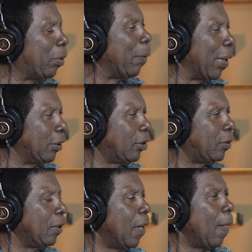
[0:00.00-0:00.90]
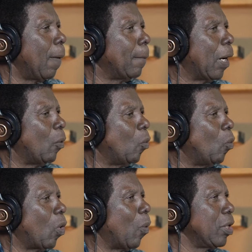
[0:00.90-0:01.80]
payments. But
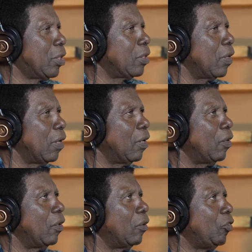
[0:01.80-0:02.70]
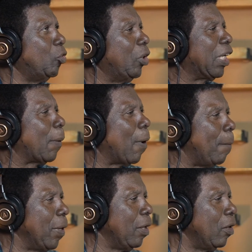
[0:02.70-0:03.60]
what was unique
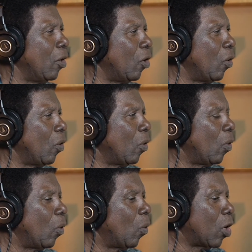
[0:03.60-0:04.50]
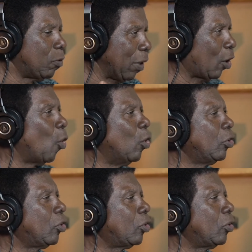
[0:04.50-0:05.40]
about me was my
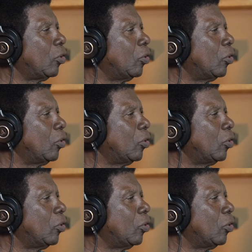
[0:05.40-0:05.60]
clothes,